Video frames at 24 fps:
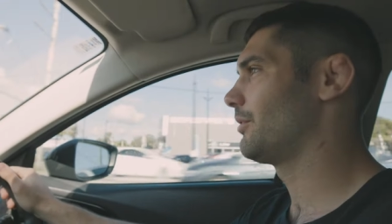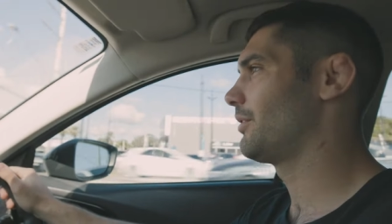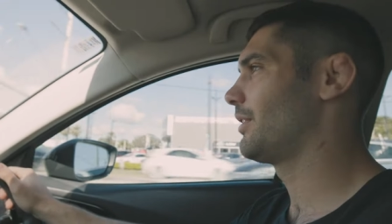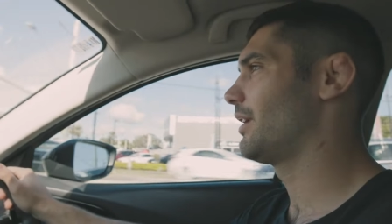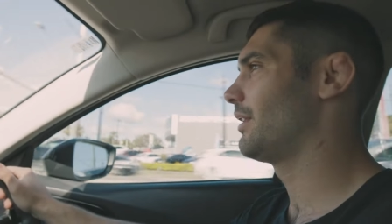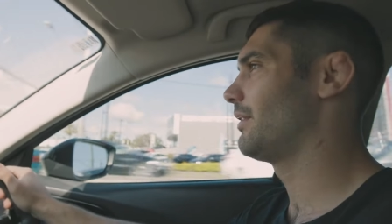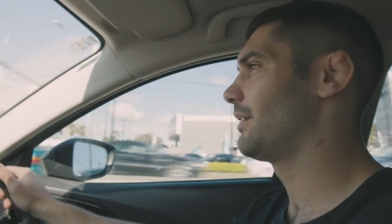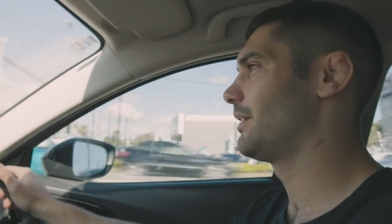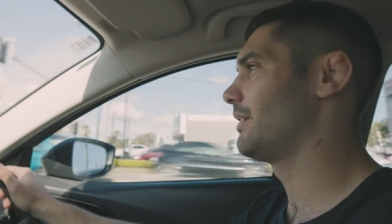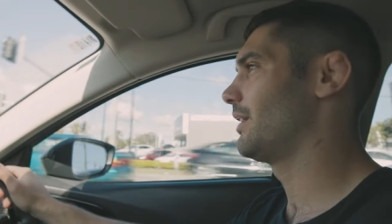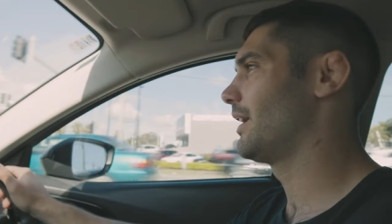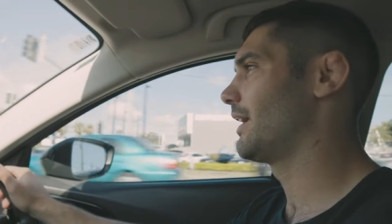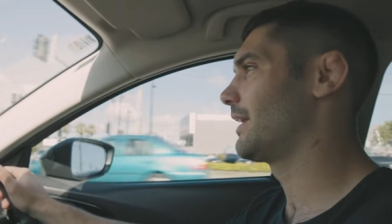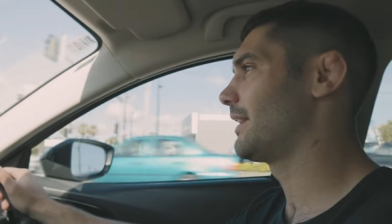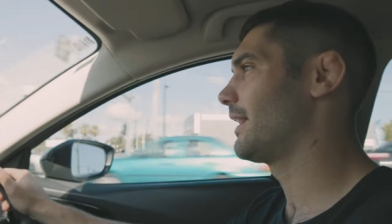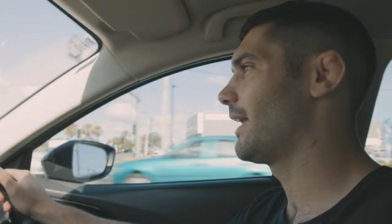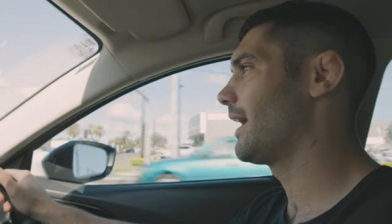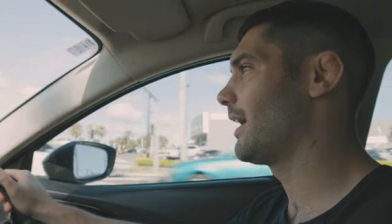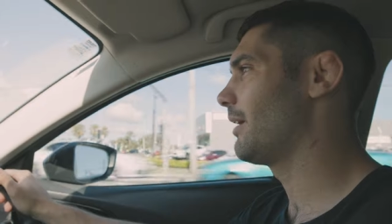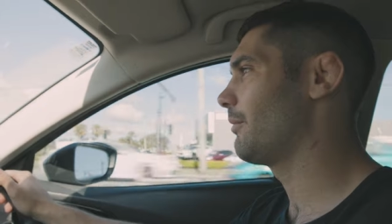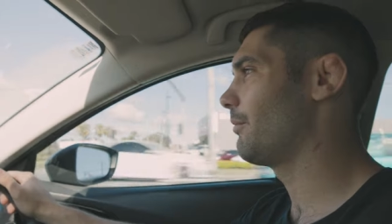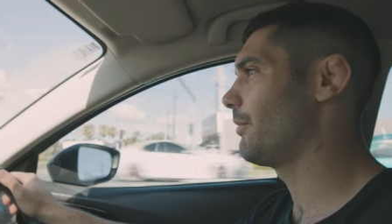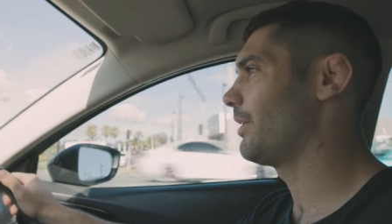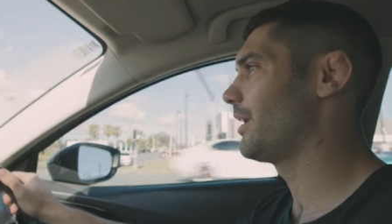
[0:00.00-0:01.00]
or something like
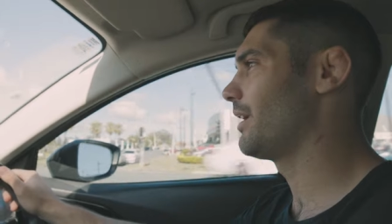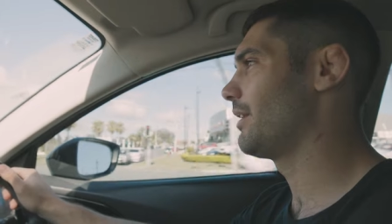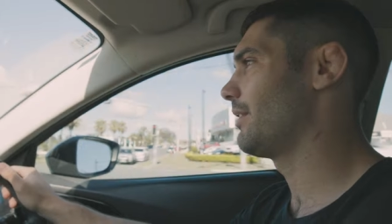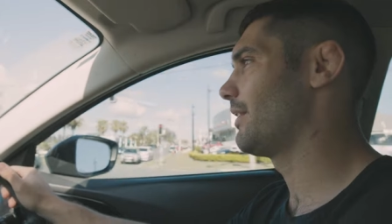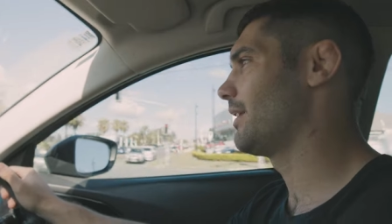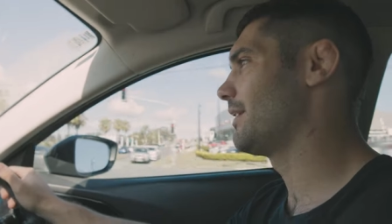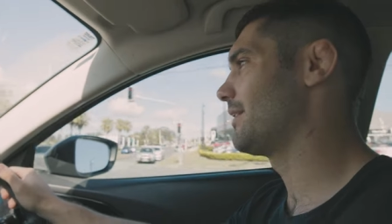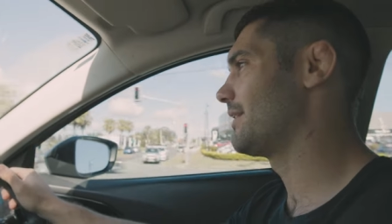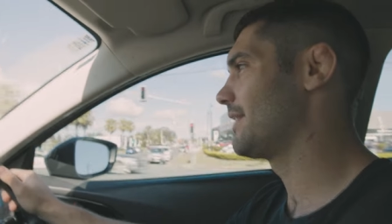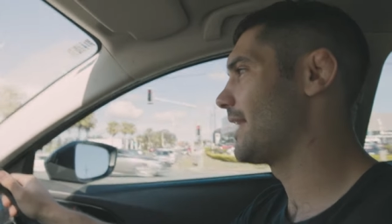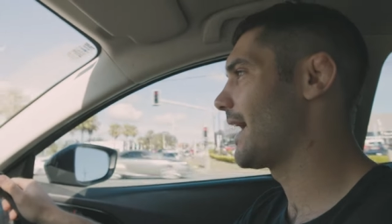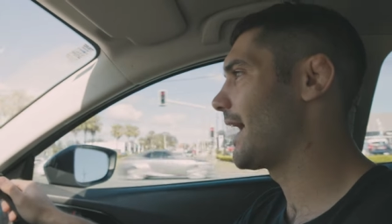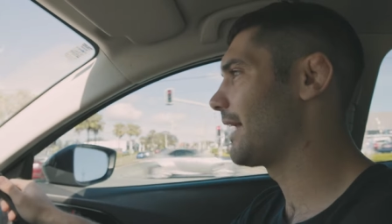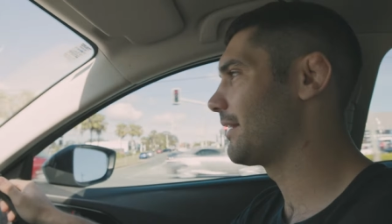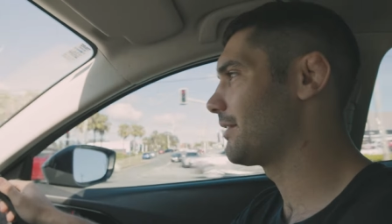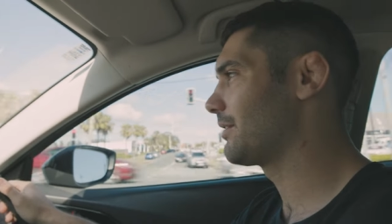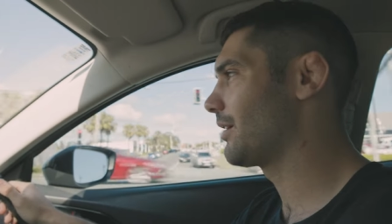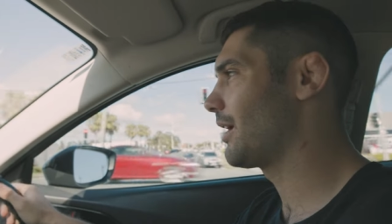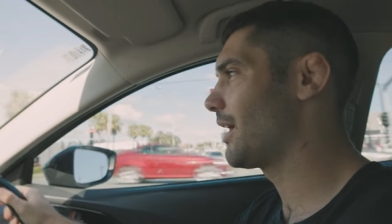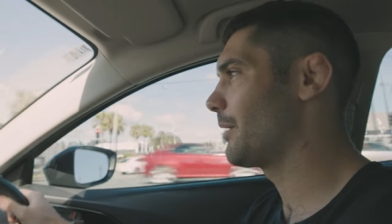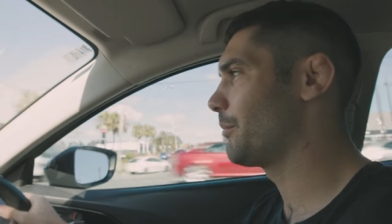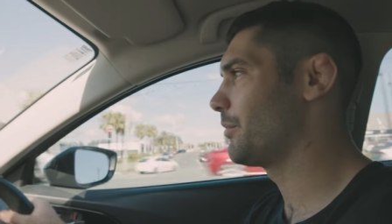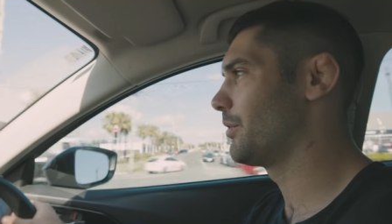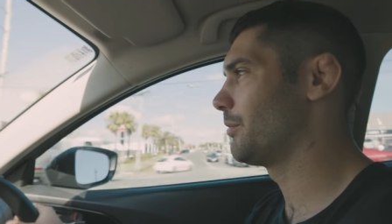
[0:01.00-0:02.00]
that, where there's
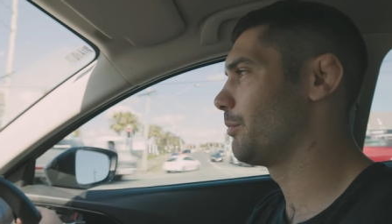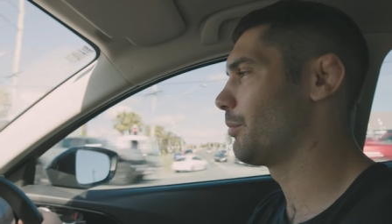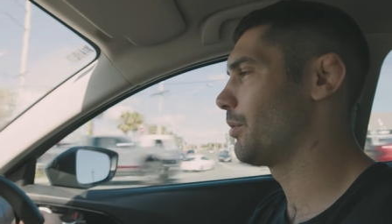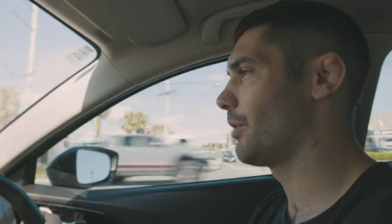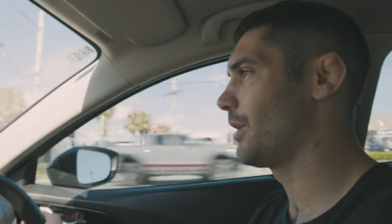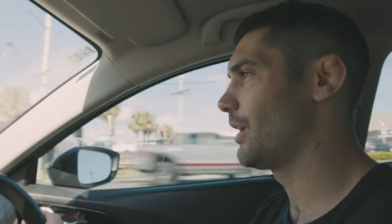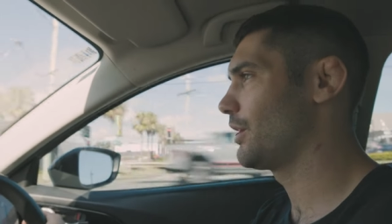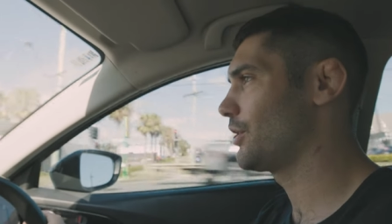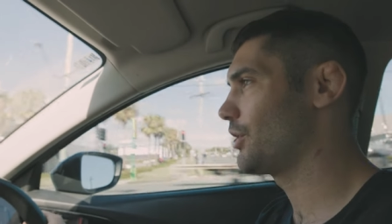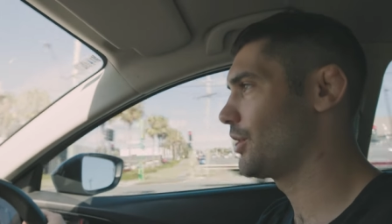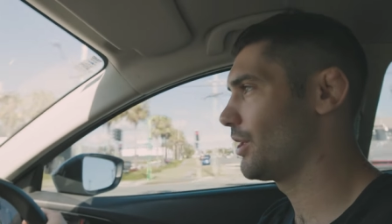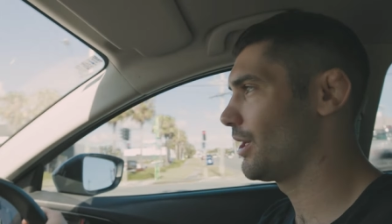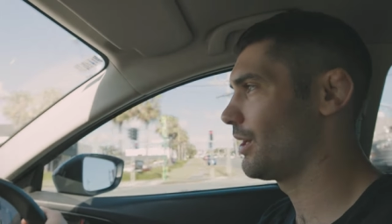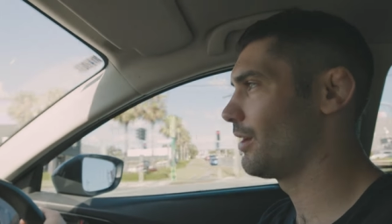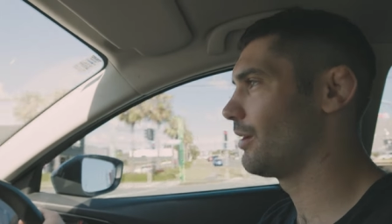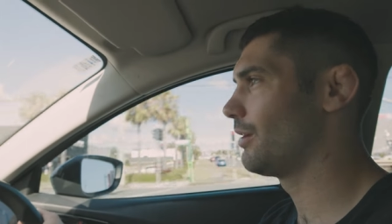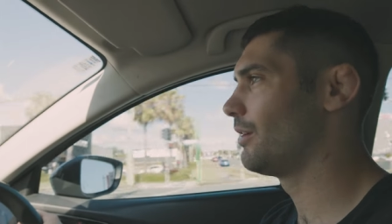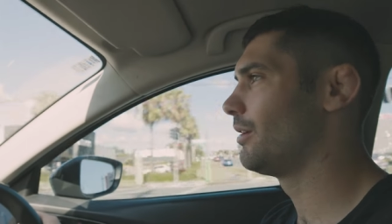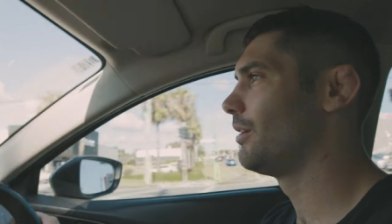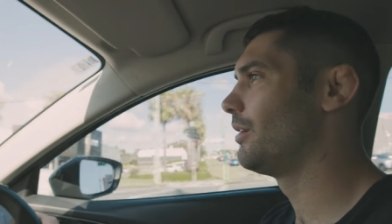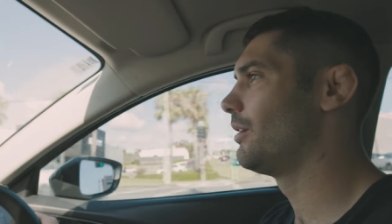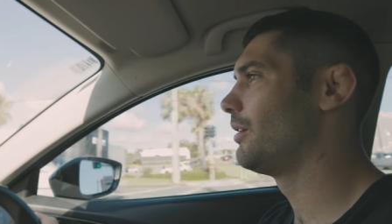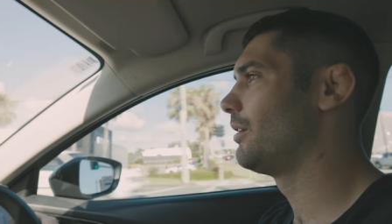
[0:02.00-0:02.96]
that type of pressure